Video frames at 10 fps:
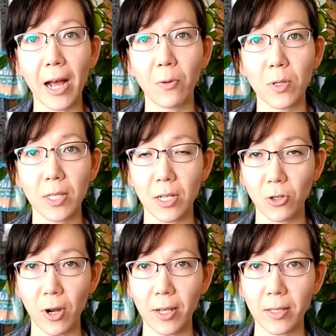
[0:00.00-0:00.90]
I was
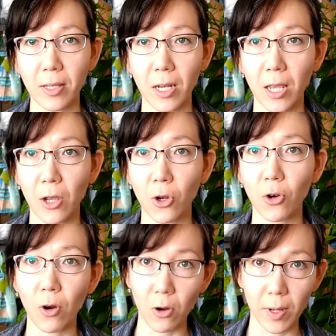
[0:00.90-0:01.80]
interested in
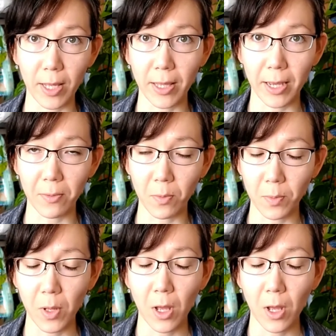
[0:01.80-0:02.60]
growing them.